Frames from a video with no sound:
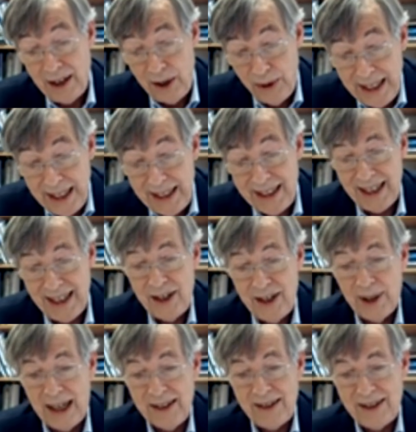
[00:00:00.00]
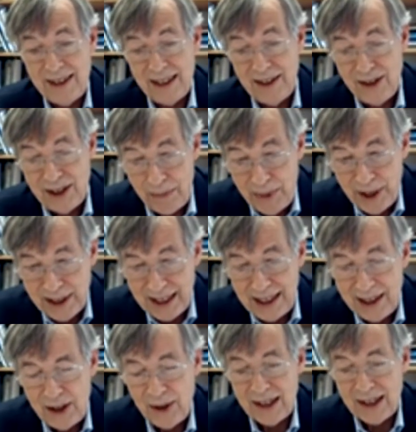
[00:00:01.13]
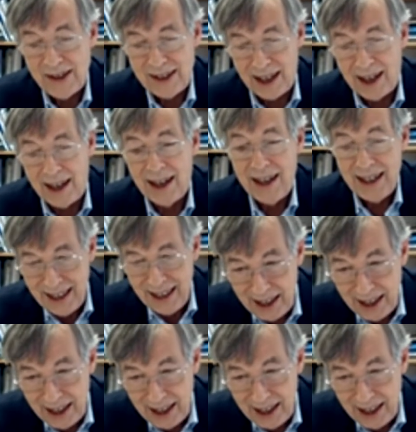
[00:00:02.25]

Greek interests and Cypriot interests are